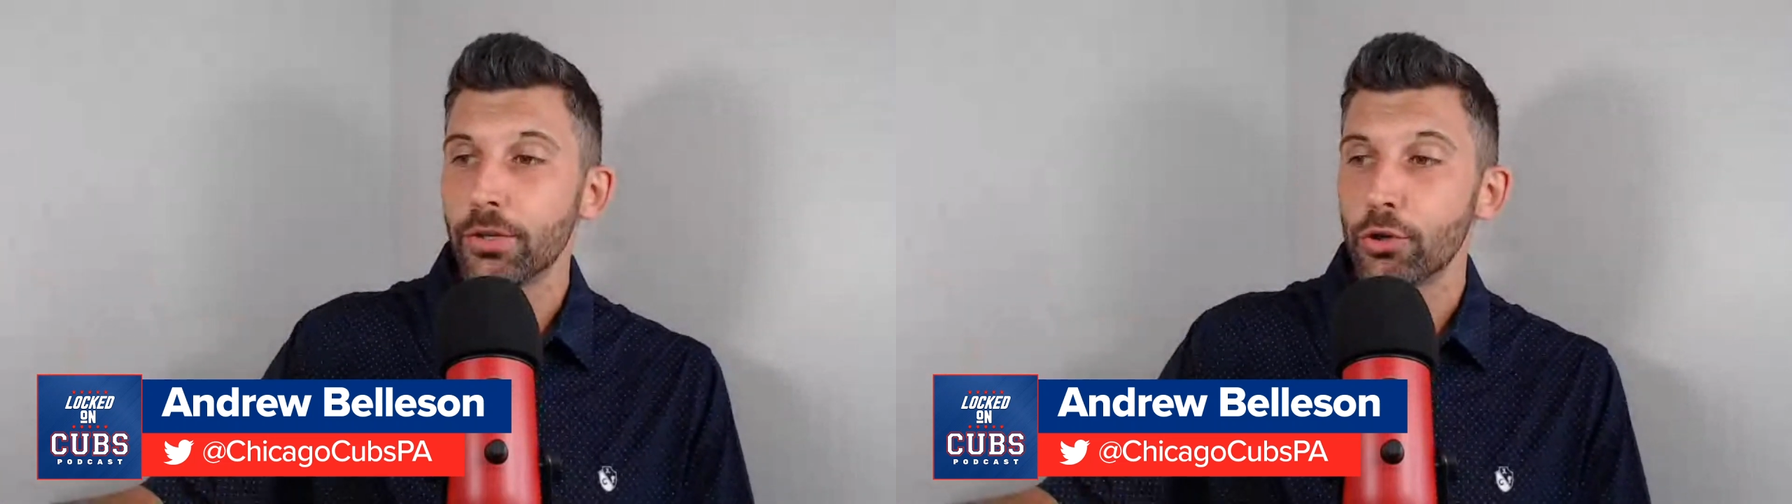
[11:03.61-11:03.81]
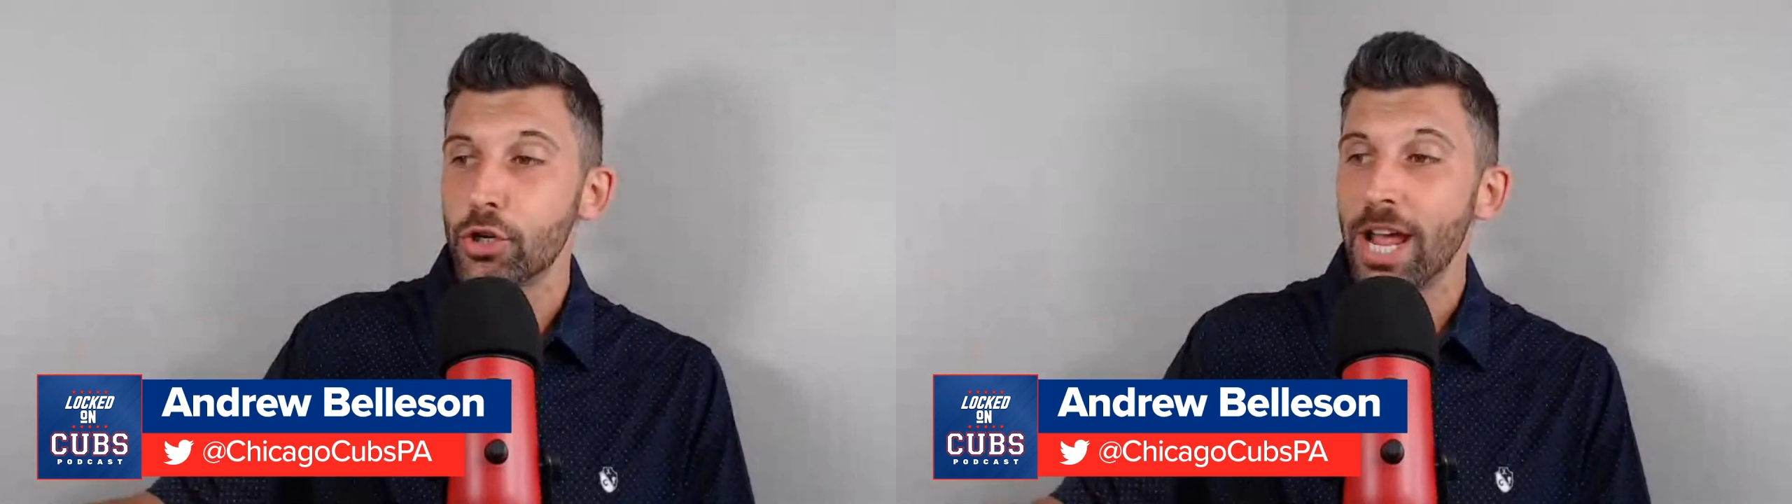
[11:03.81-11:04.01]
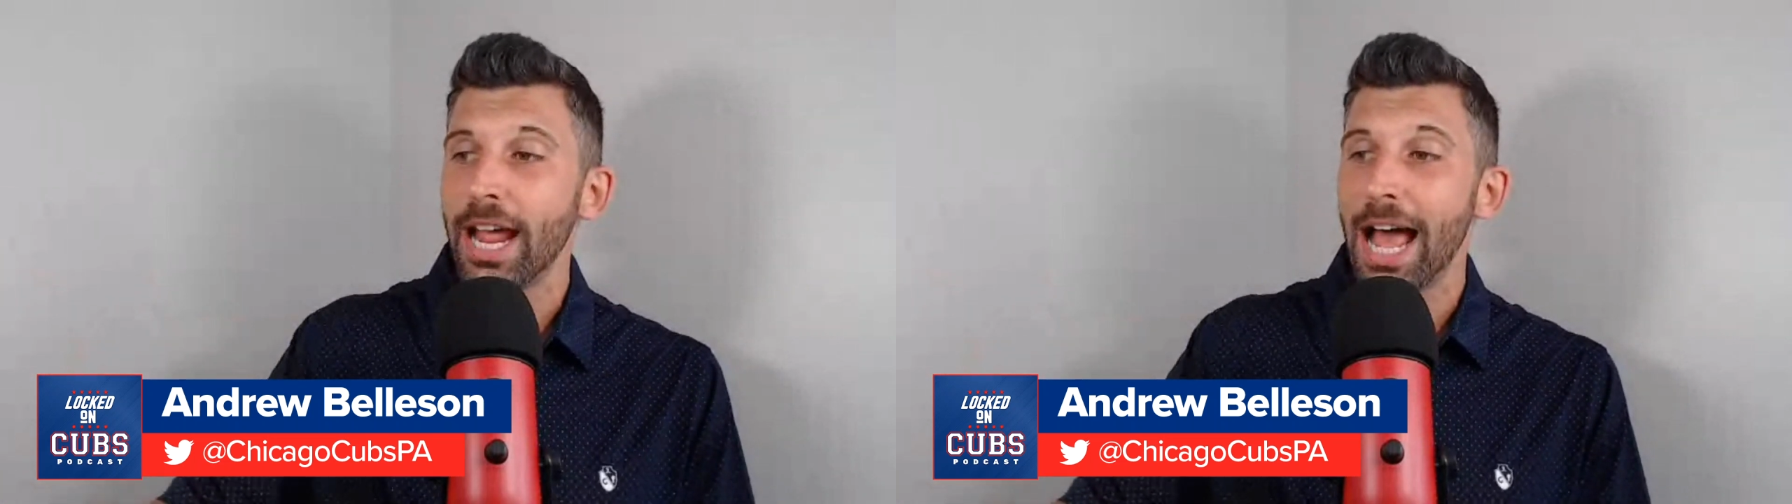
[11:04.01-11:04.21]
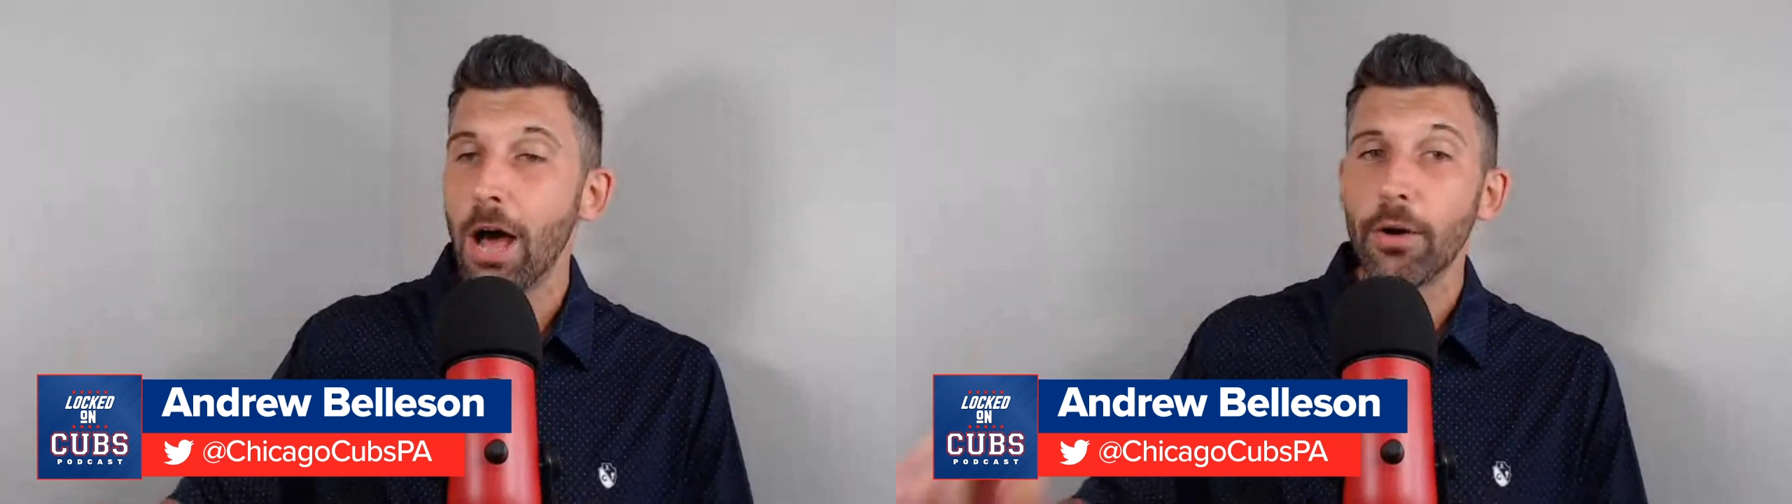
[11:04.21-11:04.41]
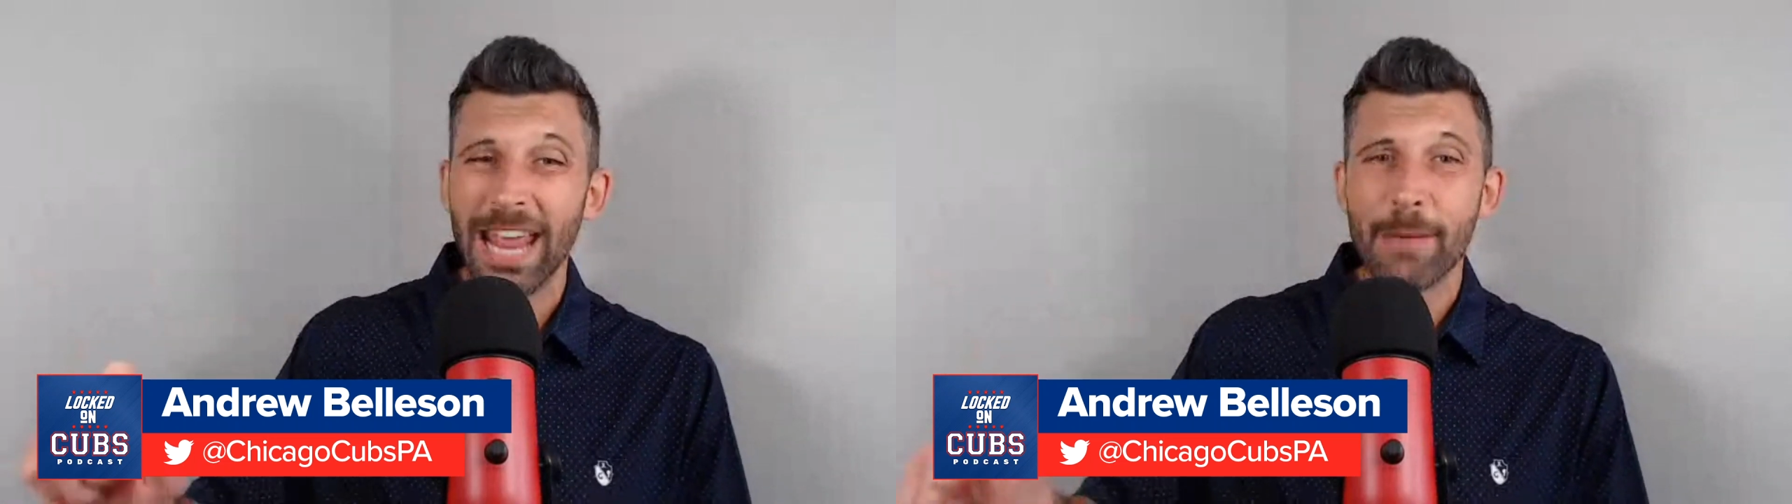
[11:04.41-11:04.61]
so check
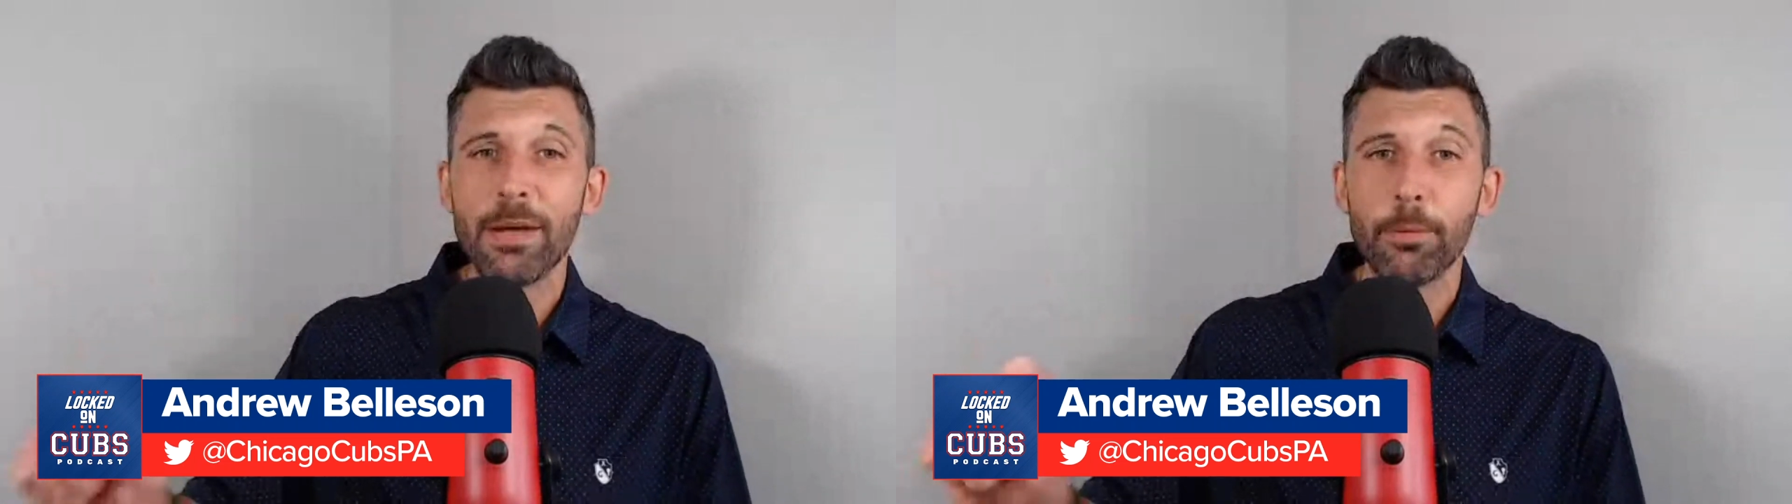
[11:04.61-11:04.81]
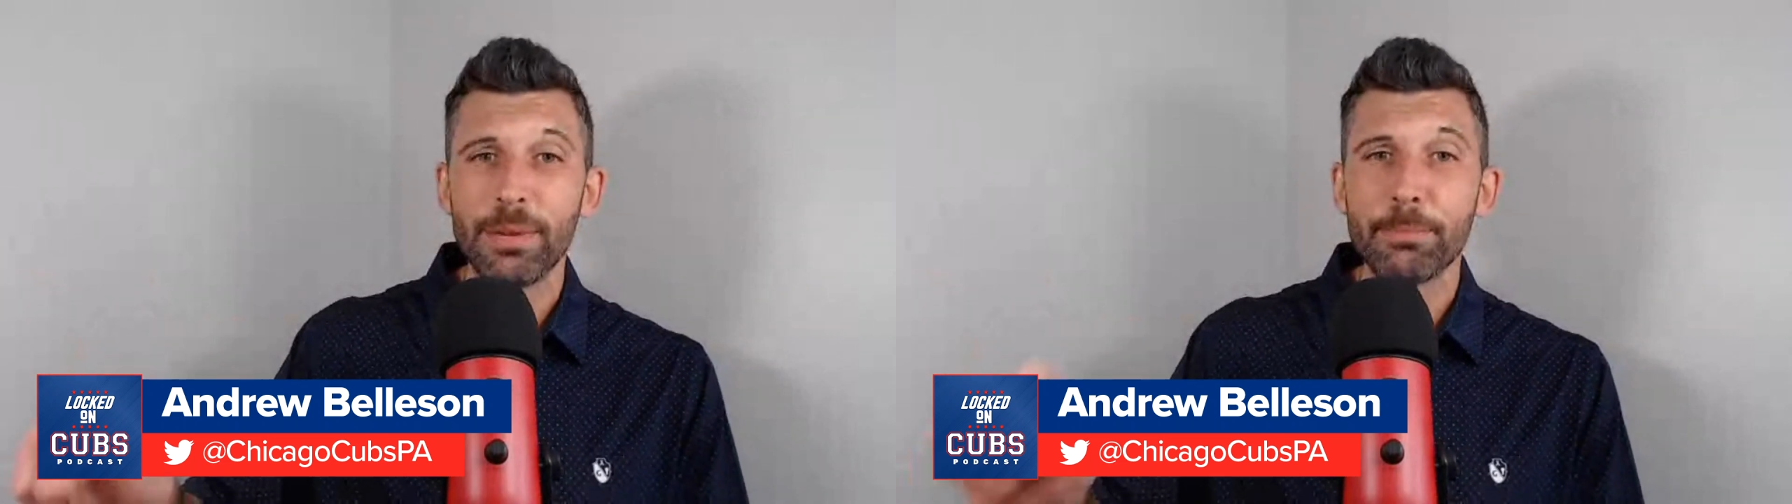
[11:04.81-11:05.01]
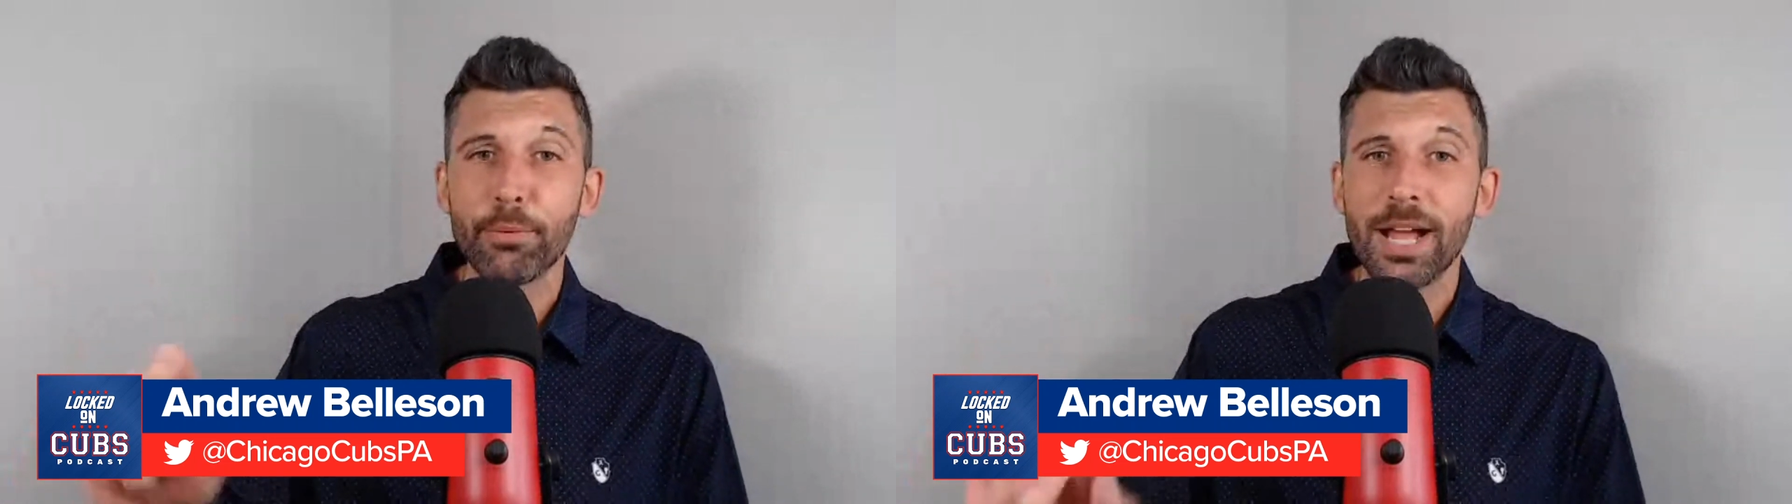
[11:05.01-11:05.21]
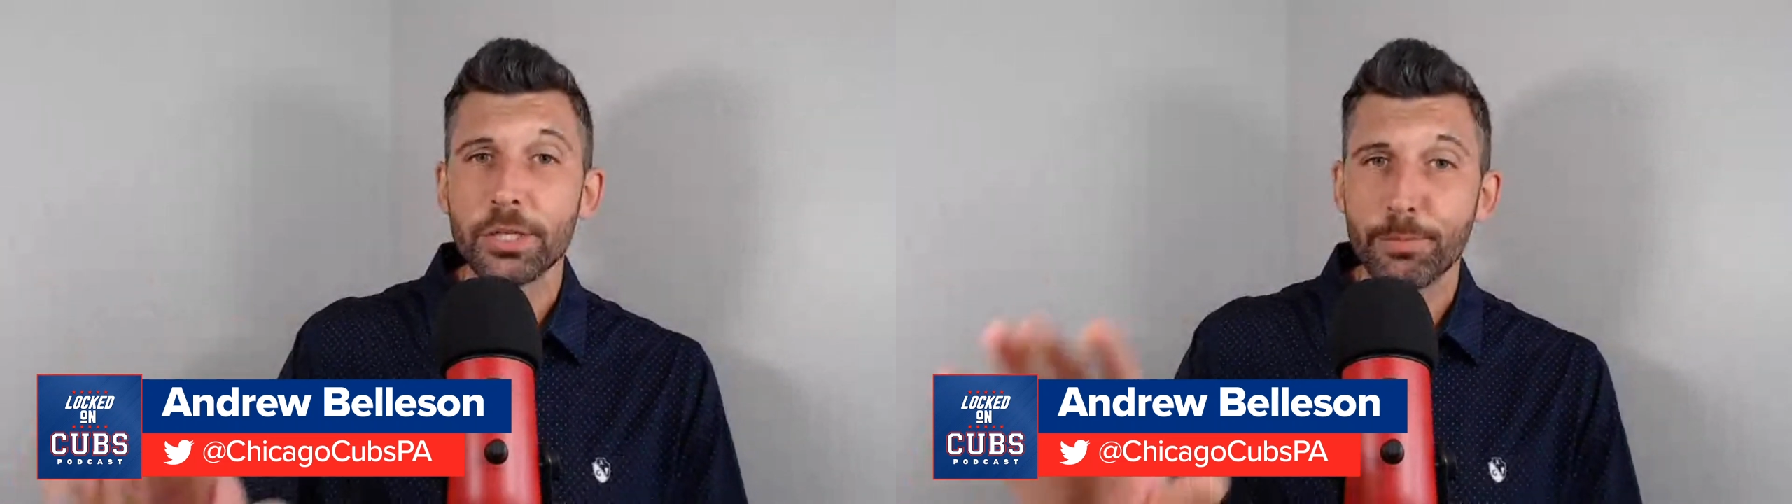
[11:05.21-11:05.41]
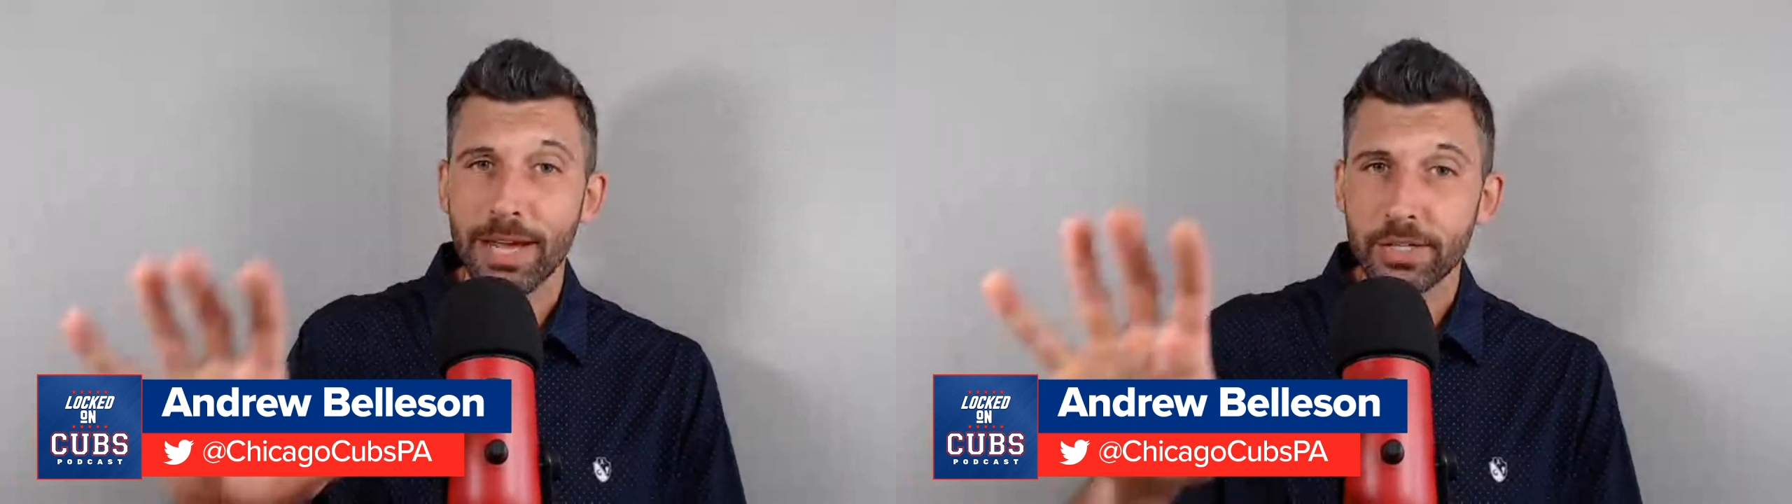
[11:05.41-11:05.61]
out MLB
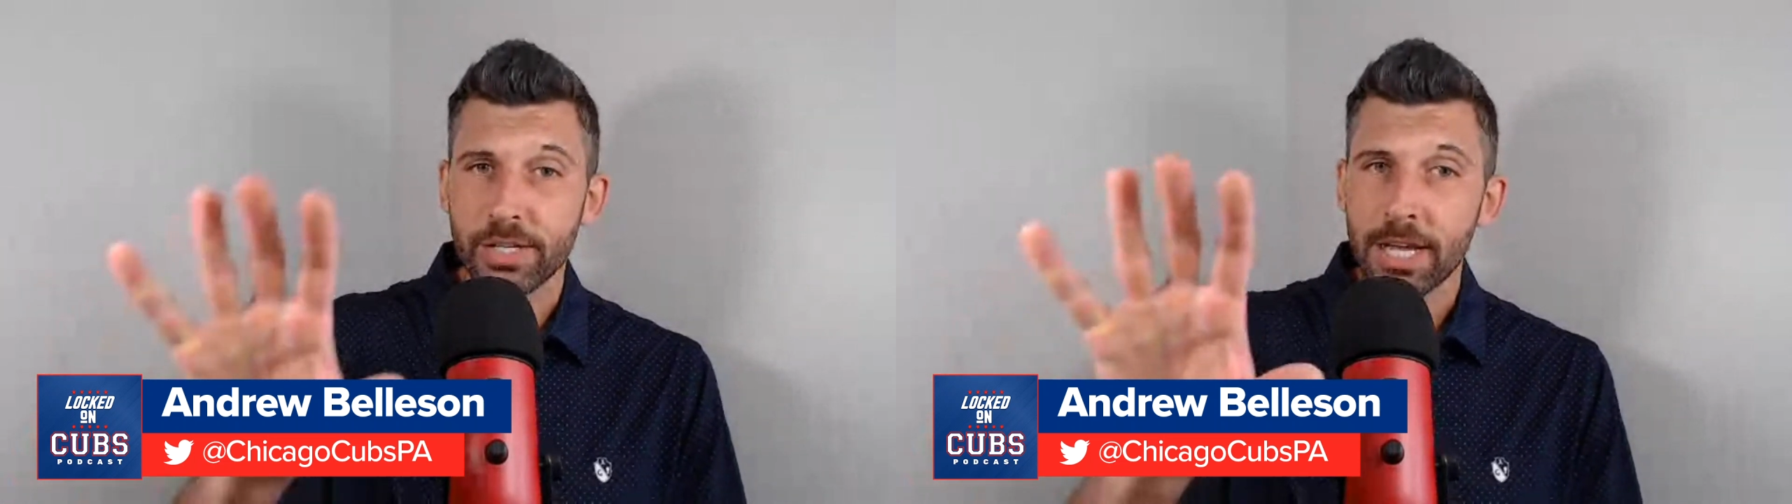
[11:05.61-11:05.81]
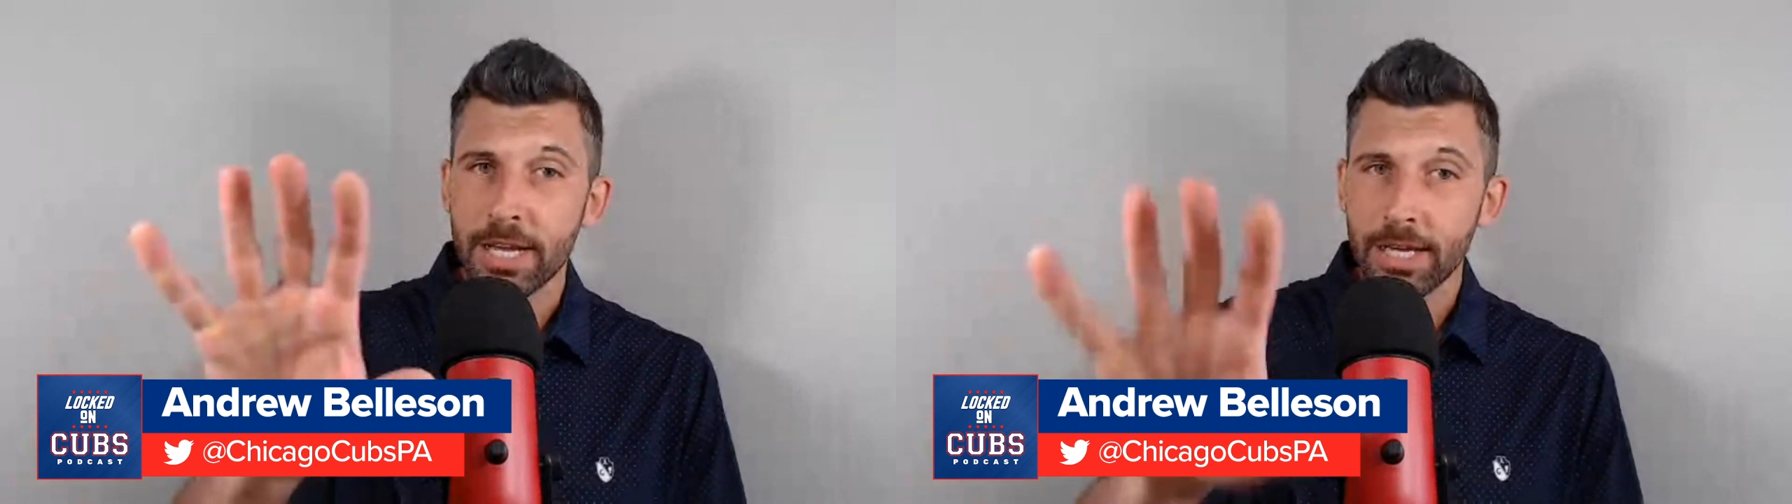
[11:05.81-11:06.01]
Prospects,